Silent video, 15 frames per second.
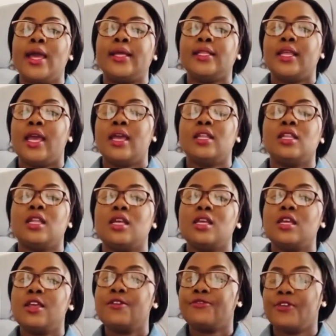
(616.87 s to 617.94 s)
then
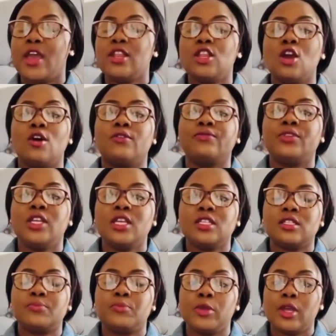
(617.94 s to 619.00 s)
if any of
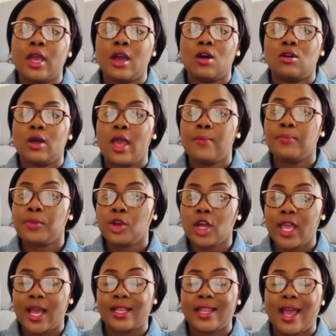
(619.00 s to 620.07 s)
these
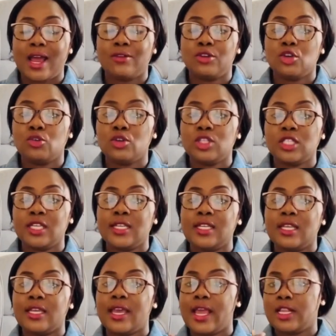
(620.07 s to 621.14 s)
employers that are recruiting
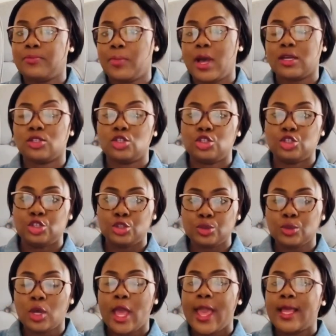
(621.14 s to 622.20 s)
get back to you,